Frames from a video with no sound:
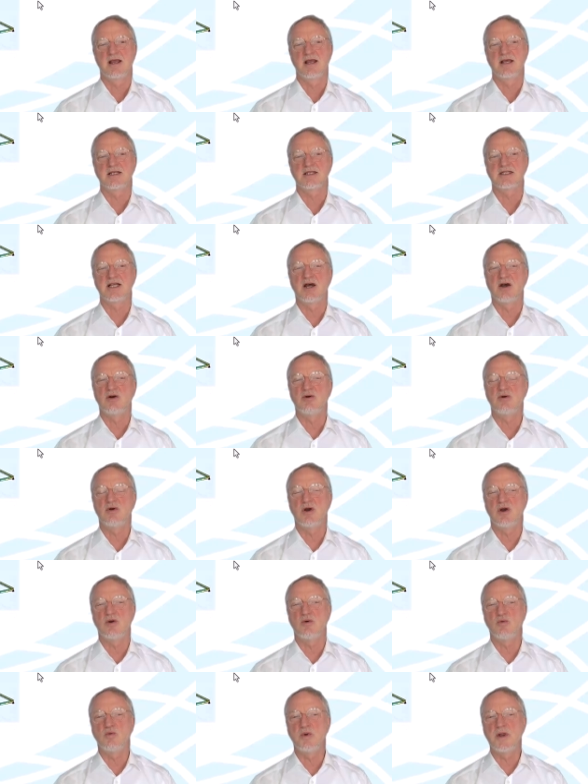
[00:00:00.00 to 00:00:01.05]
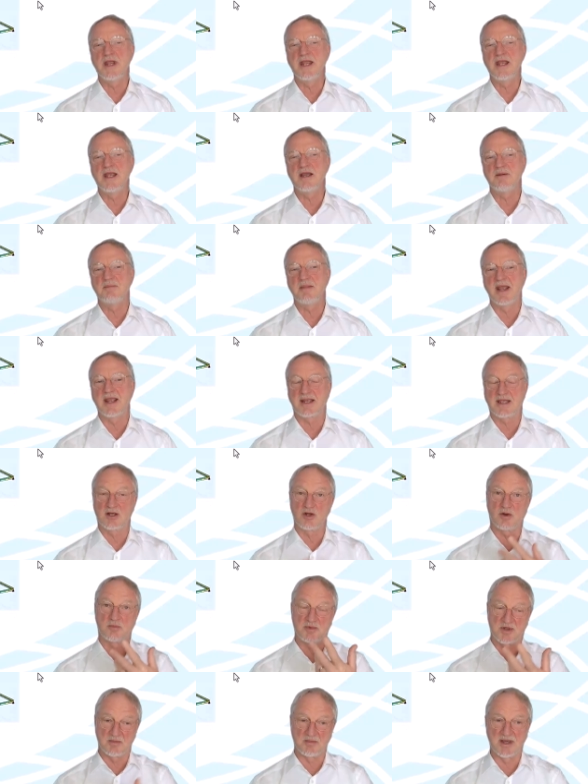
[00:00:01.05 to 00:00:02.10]
So we make an
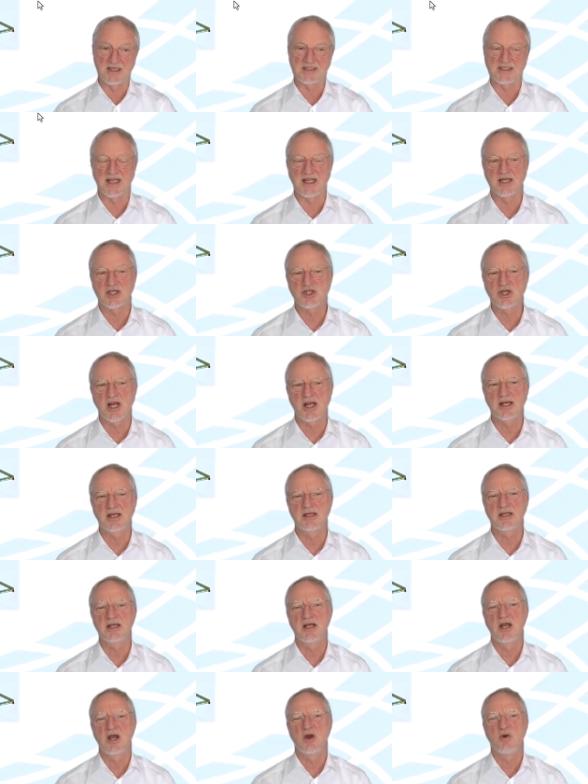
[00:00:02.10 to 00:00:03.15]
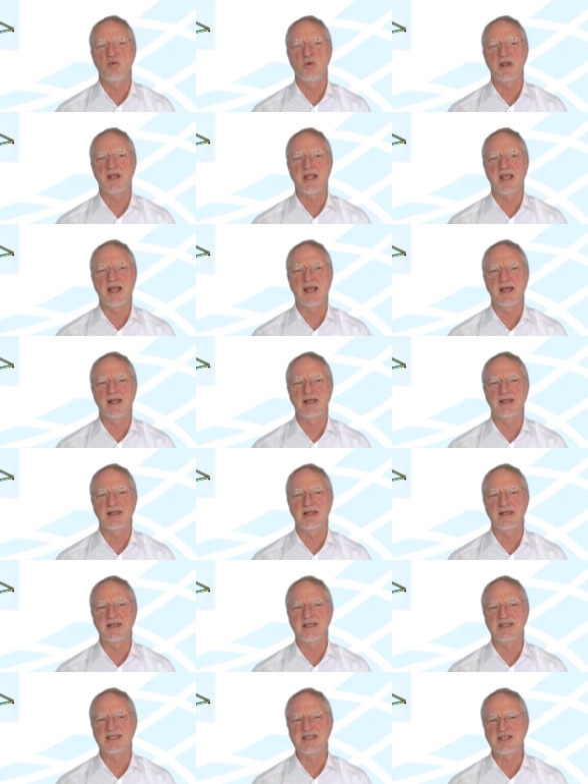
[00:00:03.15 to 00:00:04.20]
optimization. We can
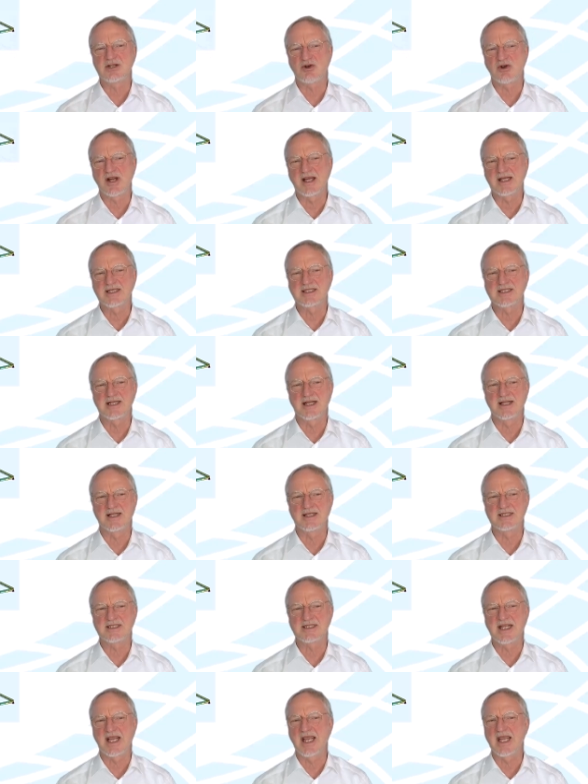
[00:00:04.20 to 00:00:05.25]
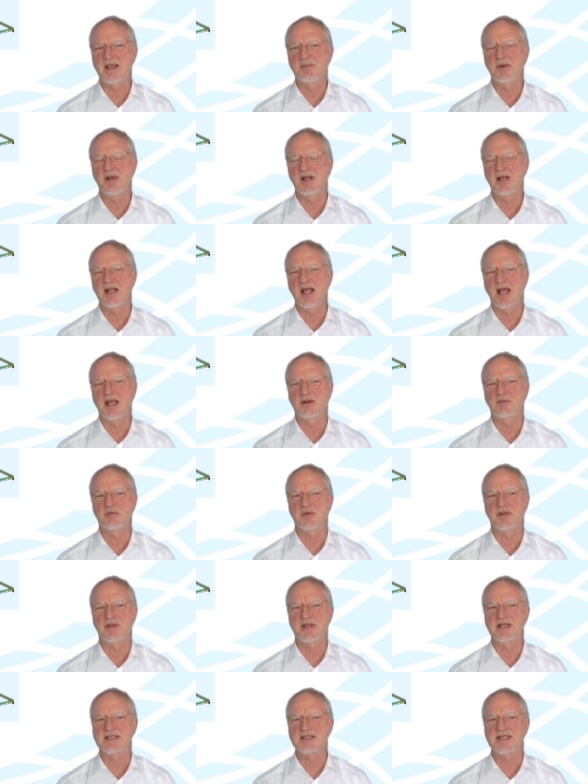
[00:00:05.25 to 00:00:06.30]
stress this cable and with
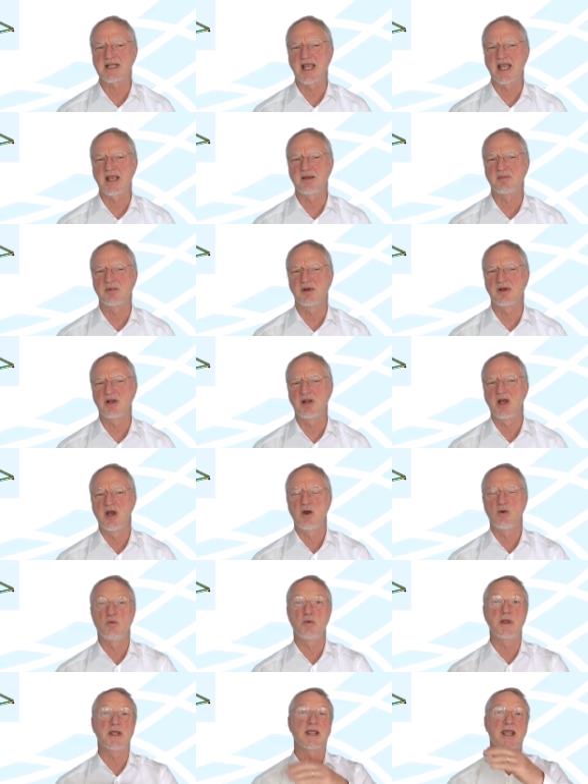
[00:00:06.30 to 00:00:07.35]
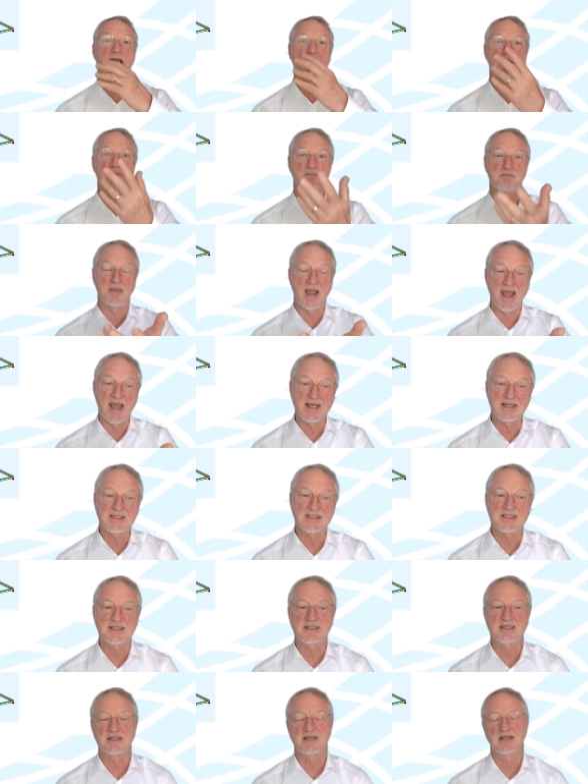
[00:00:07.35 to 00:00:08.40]
this cable we can
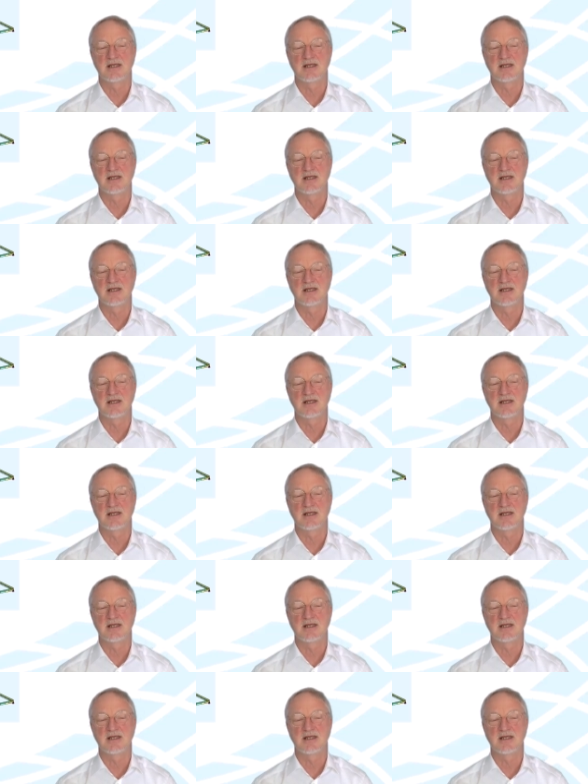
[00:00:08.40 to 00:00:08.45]
best